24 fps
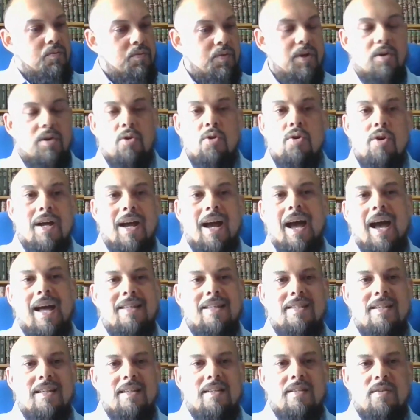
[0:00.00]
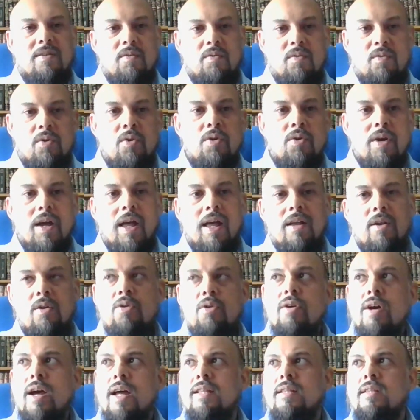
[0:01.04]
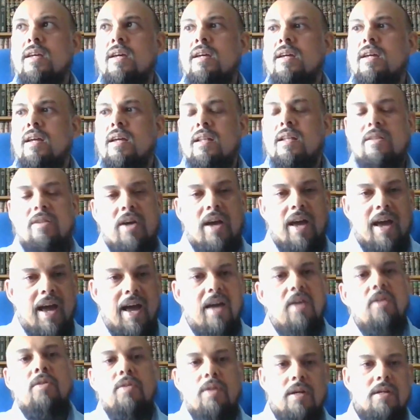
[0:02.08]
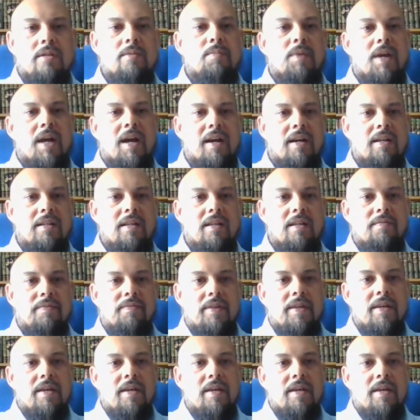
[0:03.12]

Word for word: we look at it, look at, look at the, the ethic behind it.